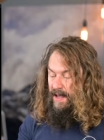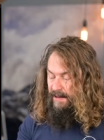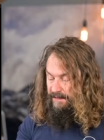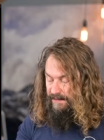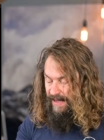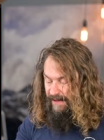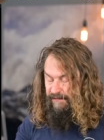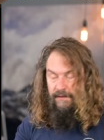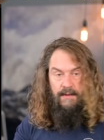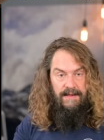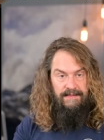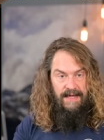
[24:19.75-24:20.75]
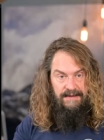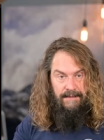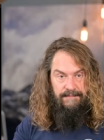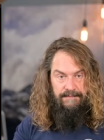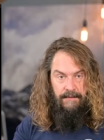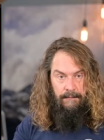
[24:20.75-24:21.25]
unless you hit that
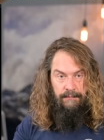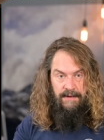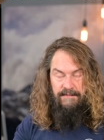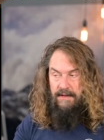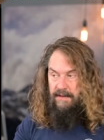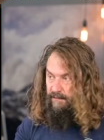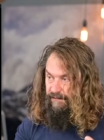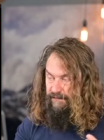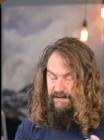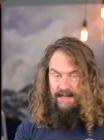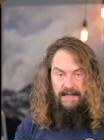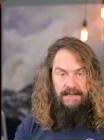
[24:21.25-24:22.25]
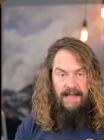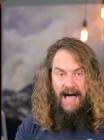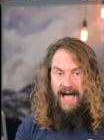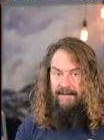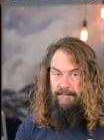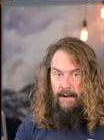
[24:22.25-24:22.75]
depth of field preview. You'll see a
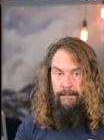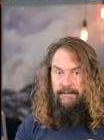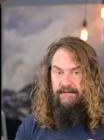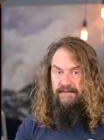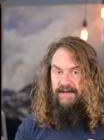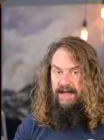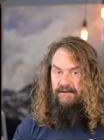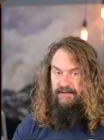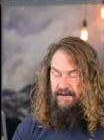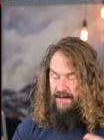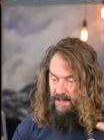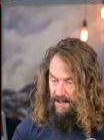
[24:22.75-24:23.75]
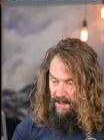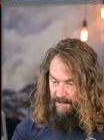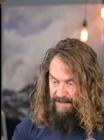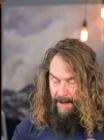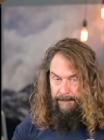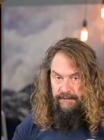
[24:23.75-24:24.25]
live representation
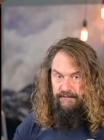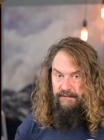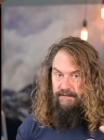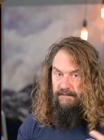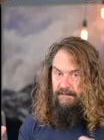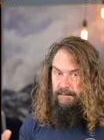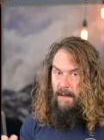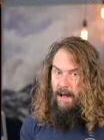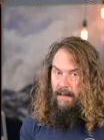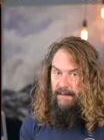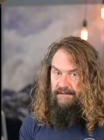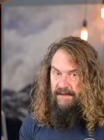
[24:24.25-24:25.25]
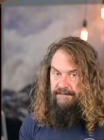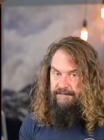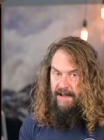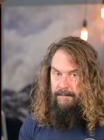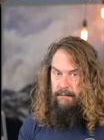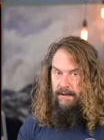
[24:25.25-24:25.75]
of apertures as small as f
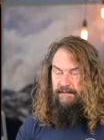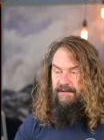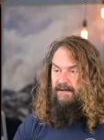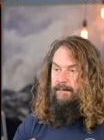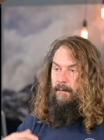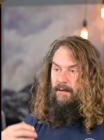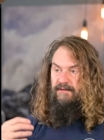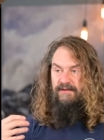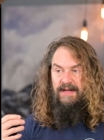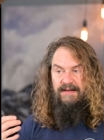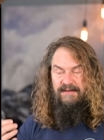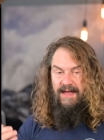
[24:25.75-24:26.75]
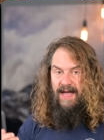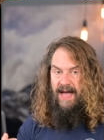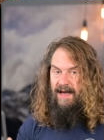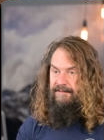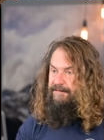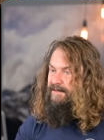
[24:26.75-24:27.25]
five point six, but once you get to
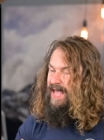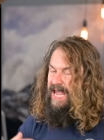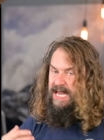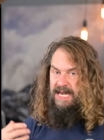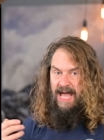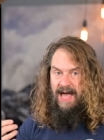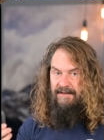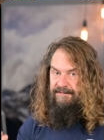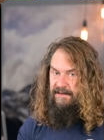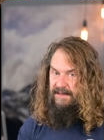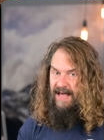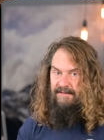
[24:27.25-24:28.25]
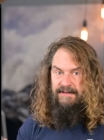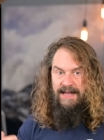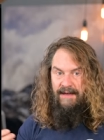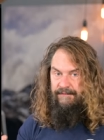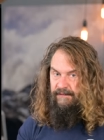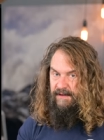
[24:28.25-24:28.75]
f eight, f eleven,
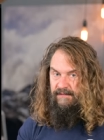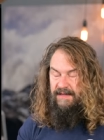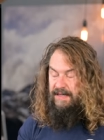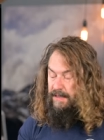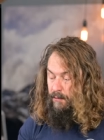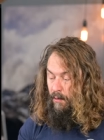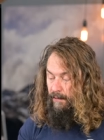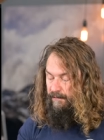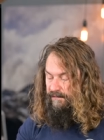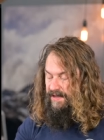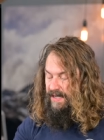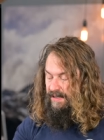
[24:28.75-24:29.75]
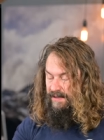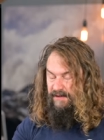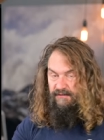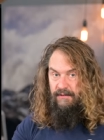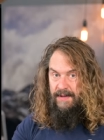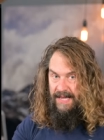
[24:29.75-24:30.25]
f sixteen, you won't see it
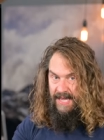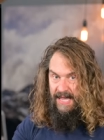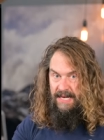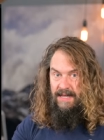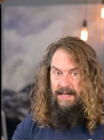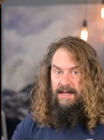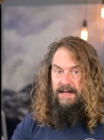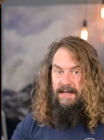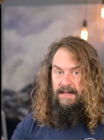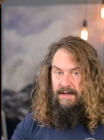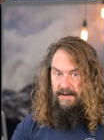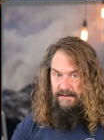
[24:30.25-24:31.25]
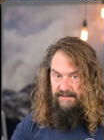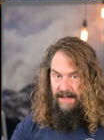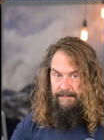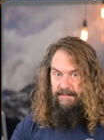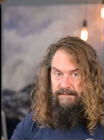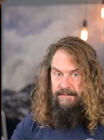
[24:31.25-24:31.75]
unless you hit your
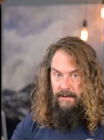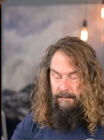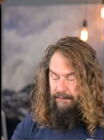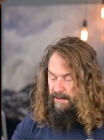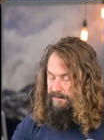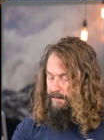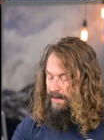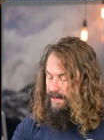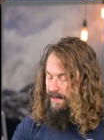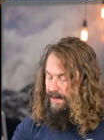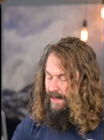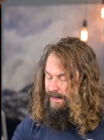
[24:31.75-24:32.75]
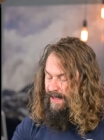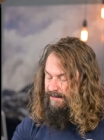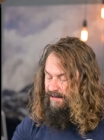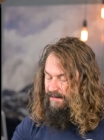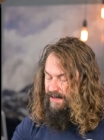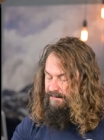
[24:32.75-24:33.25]
depth of field preview button. And I like
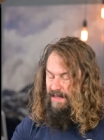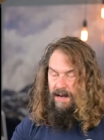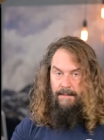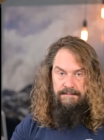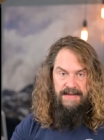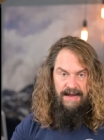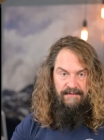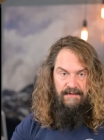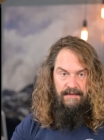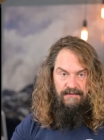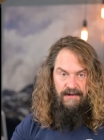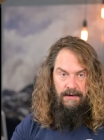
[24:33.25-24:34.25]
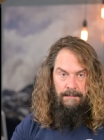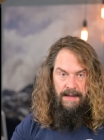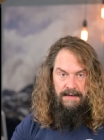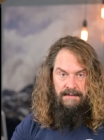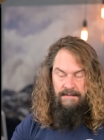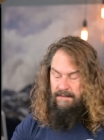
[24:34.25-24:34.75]
to leave that up next to the shutter
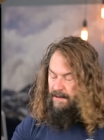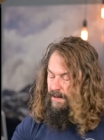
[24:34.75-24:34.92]
button